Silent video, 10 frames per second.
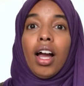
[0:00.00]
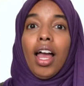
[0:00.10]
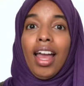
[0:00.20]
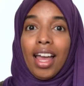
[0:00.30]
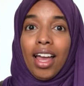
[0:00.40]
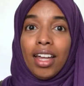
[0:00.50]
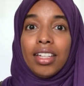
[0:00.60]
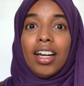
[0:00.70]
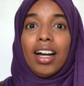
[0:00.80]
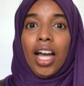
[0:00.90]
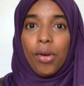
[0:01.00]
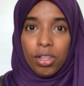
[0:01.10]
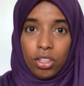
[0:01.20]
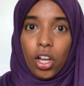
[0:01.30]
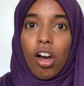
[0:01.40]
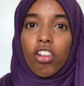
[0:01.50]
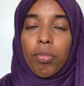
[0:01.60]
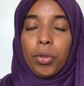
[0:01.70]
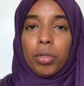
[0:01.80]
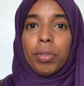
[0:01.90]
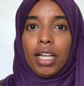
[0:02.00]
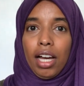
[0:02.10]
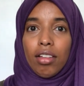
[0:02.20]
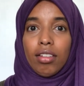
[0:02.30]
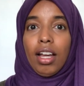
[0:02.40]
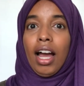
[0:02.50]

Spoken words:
and I went to the hospital because